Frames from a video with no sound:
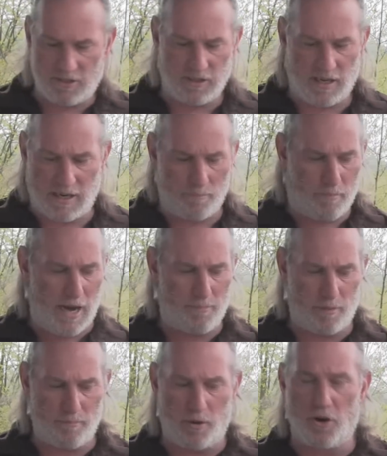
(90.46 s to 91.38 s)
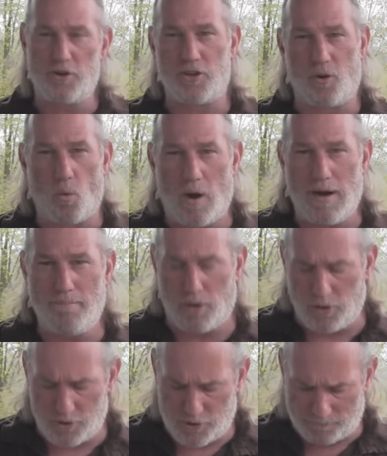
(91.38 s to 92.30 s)
this is like a paper birch or a white
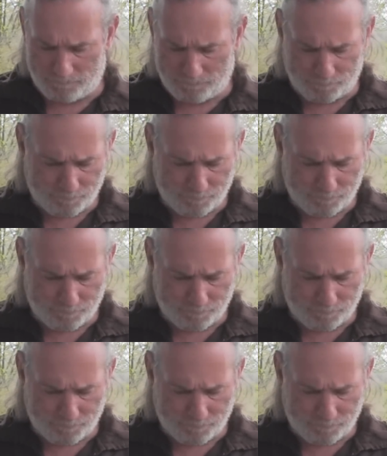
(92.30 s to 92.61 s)
birch.